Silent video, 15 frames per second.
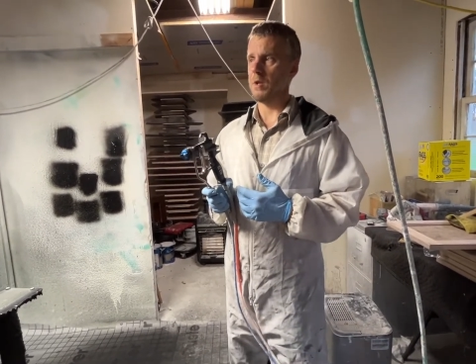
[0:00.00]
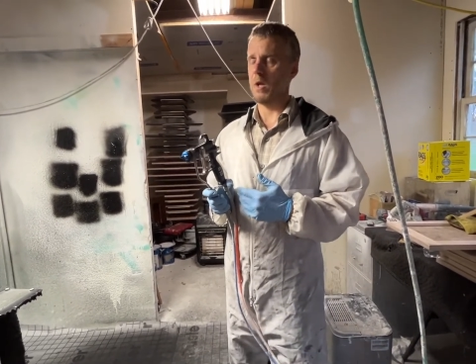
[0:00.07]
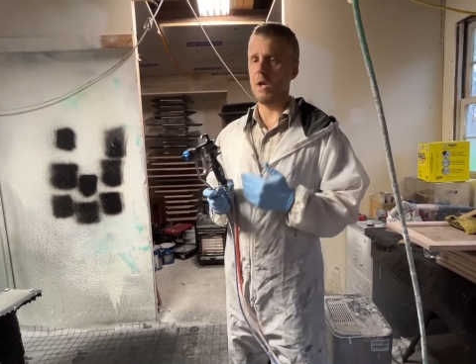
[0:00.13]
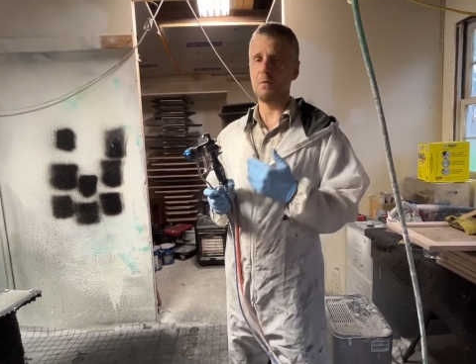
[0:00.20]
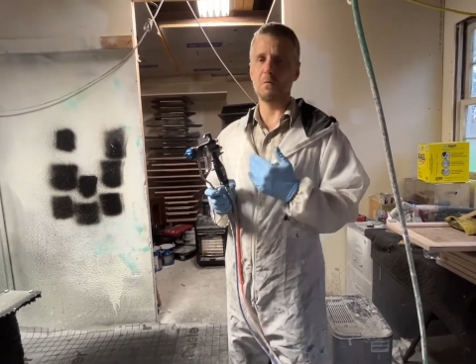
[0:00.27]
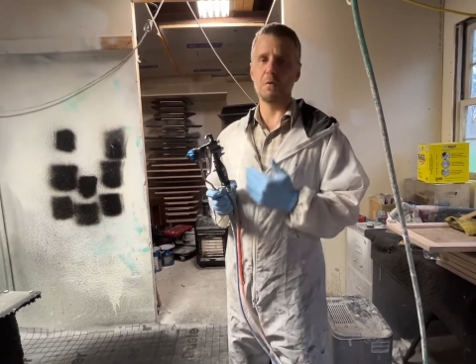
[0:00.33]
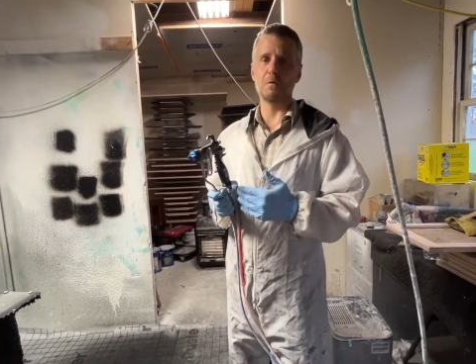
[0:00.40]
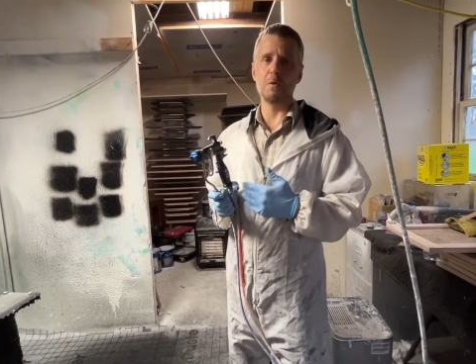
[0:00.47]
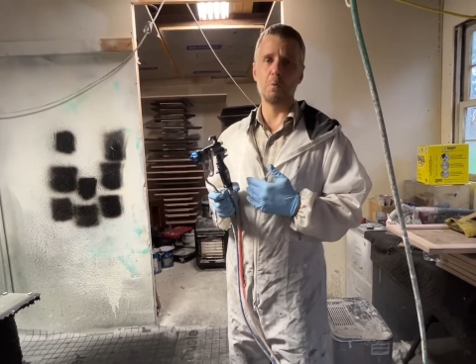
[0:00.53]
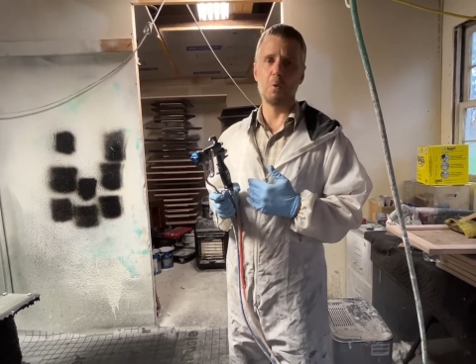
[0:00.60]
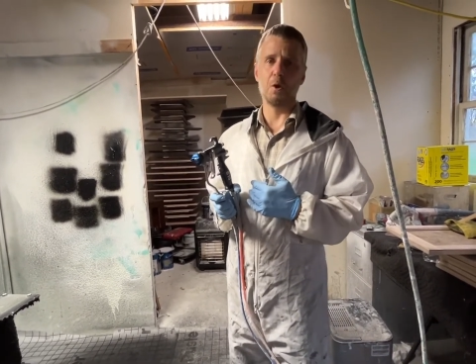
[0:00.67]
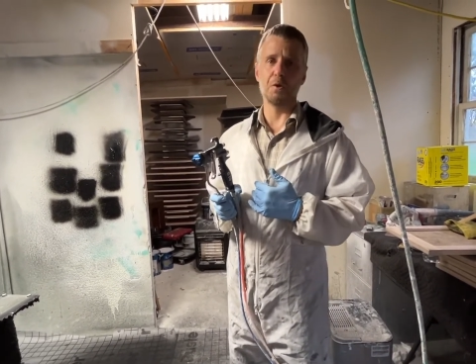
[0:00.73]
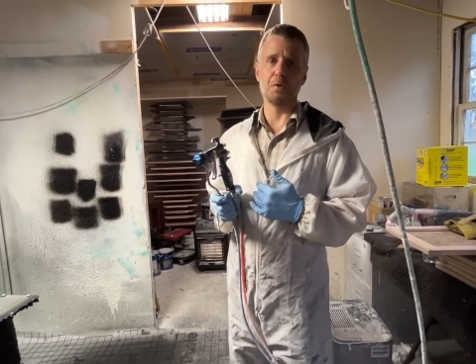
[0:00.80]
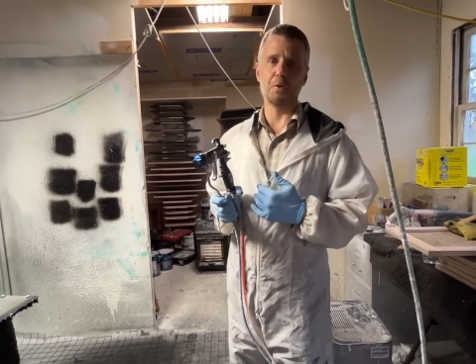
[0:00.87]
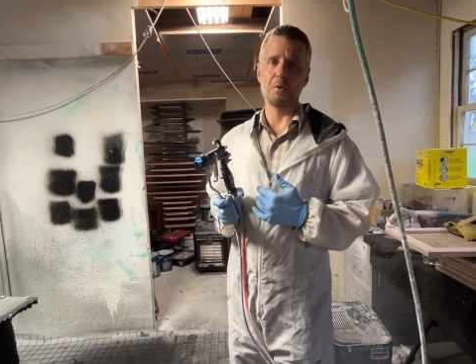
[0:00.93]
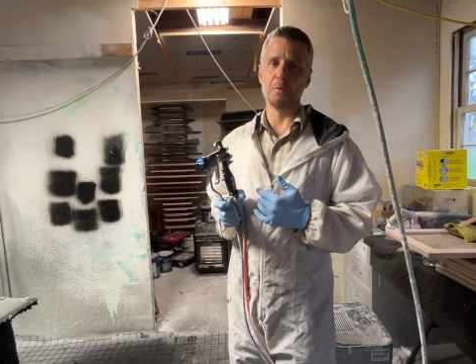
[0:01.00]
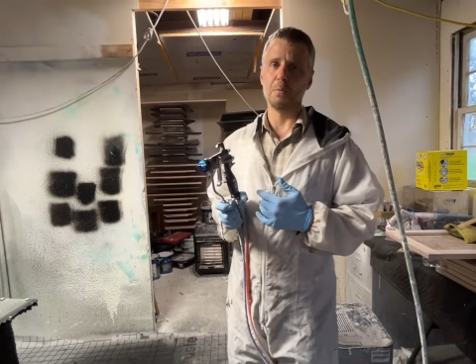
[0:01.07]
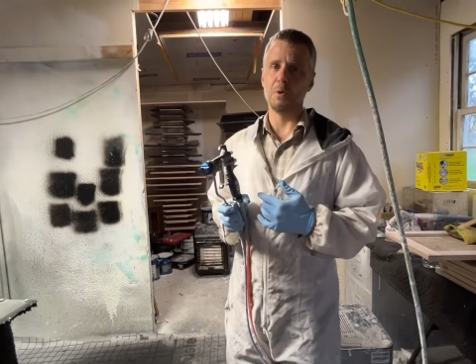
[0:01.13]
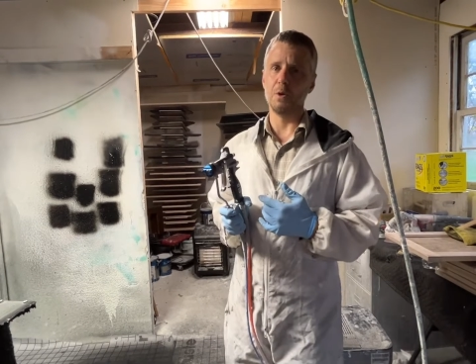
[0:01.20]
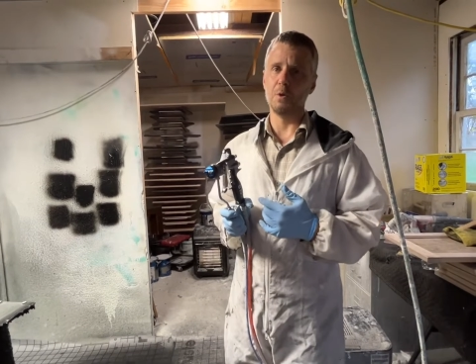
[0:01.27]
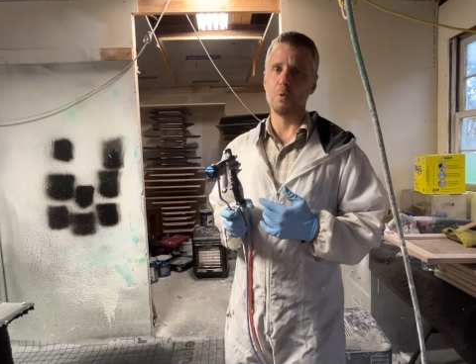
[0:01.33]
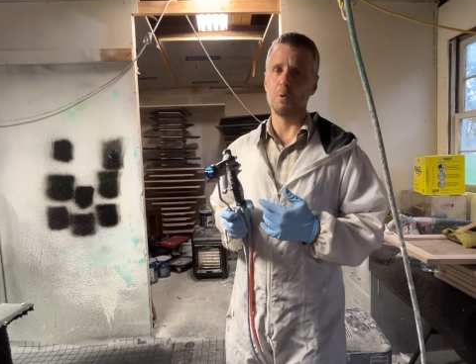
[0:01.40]
851 is going to be
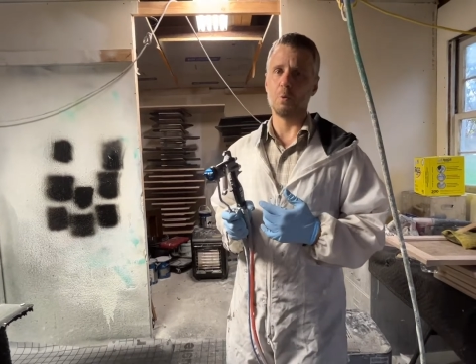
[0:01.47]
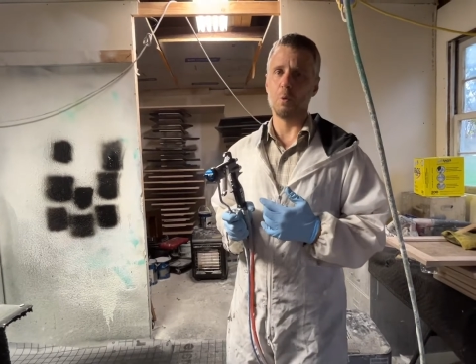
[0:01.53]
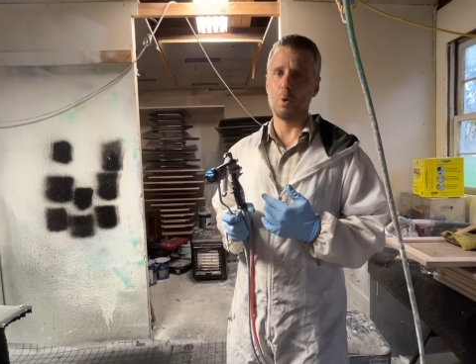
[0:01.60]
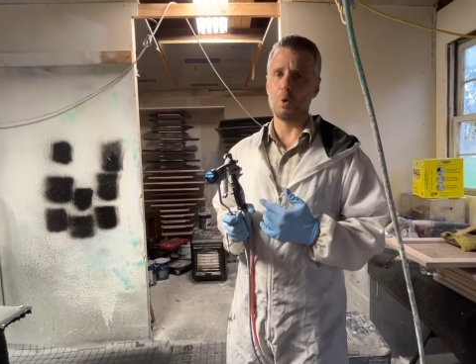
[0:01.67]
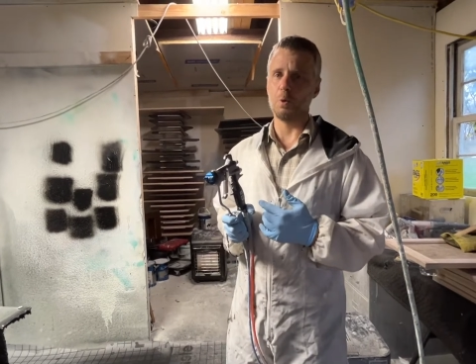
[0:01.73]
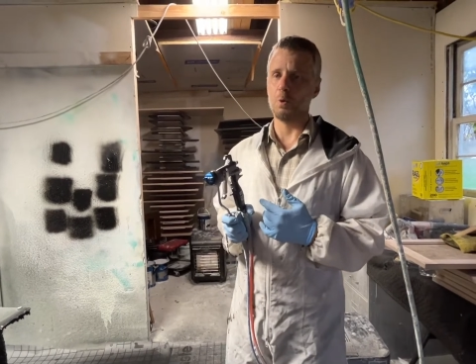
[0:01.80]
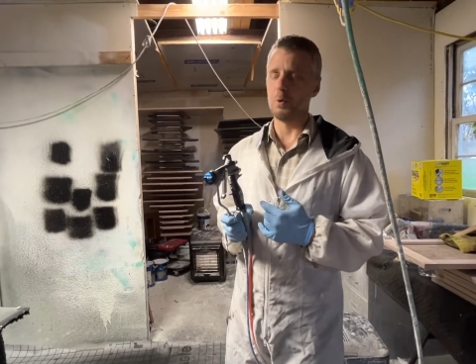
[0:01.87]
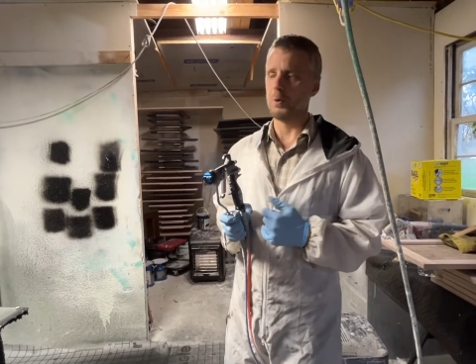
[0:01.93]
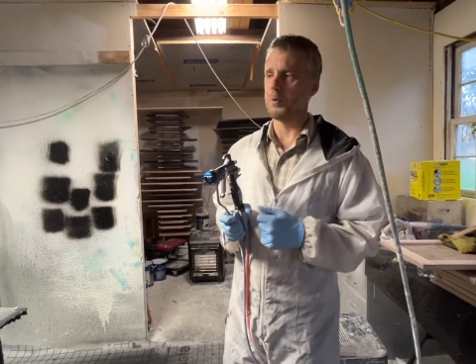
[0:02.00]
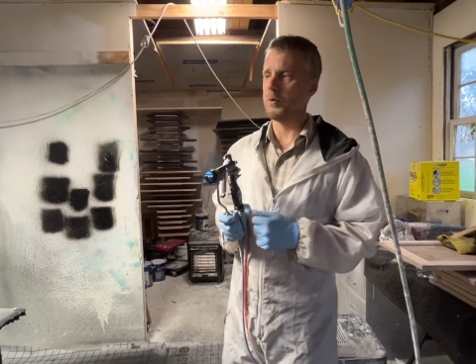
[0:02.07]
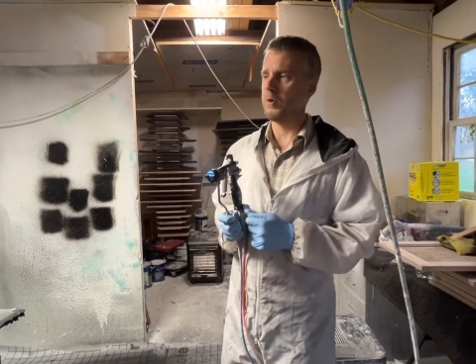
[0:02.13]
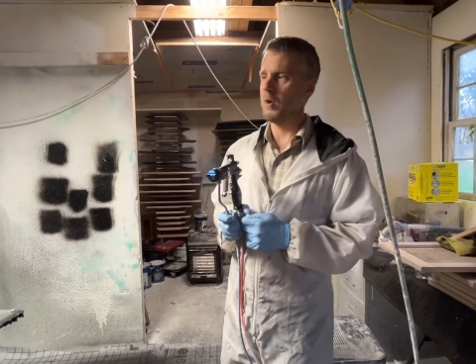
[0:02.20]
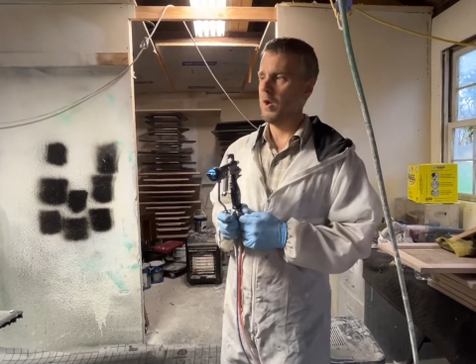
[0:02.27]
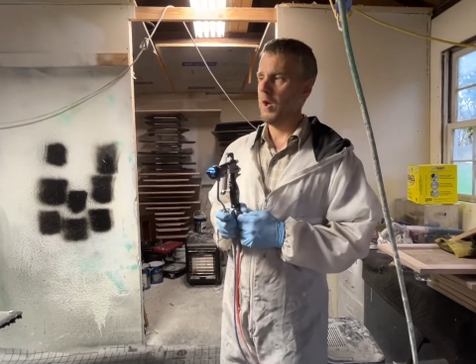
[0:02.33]
your workhorse,